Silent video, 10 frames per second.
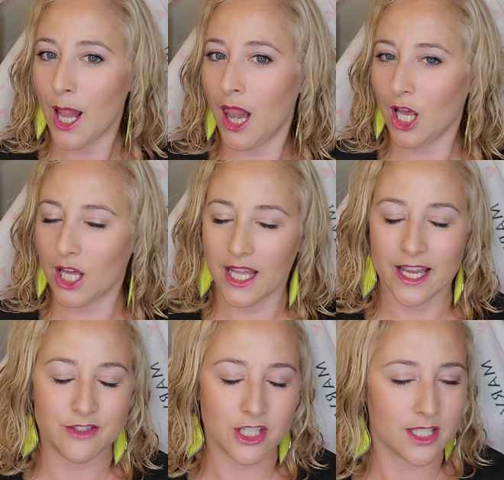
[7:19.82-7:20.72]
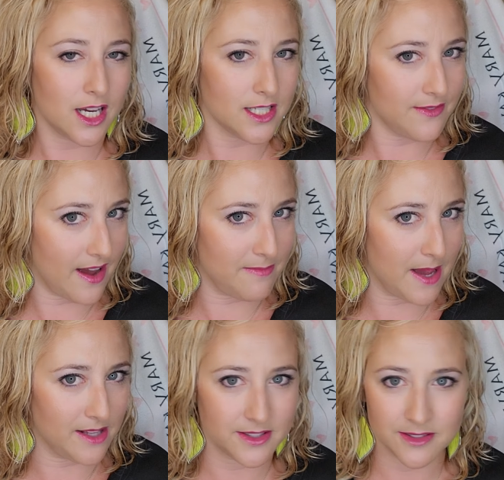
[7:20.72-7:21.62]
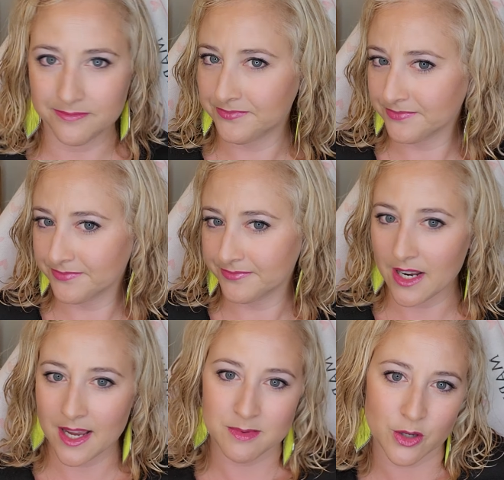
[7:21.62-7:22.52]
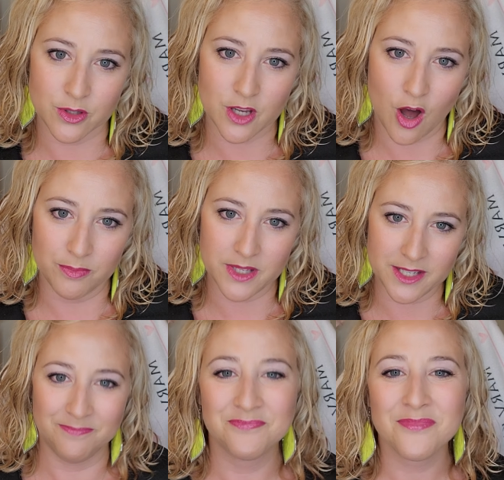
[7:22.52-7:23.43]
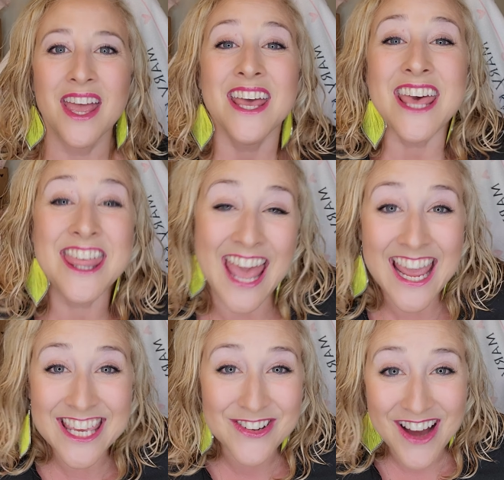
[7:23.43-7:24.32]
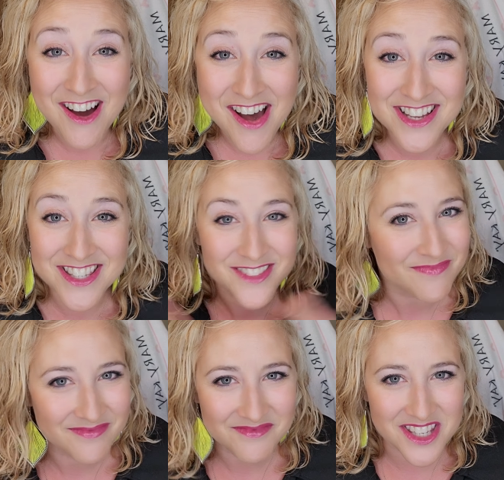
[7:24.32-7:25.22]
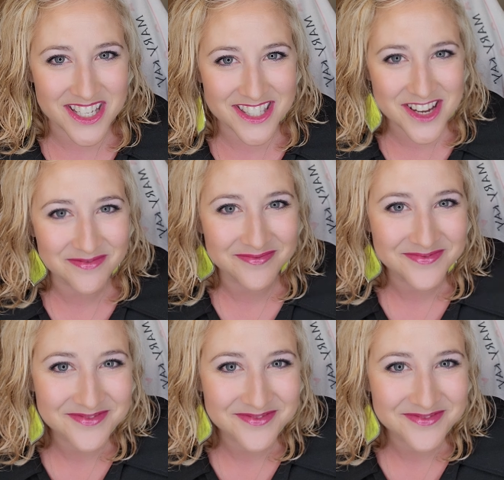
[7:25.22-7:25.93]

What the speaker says: look like I've just lost 5 pounds. I'm so sculpted. Thank you guys. See you soon.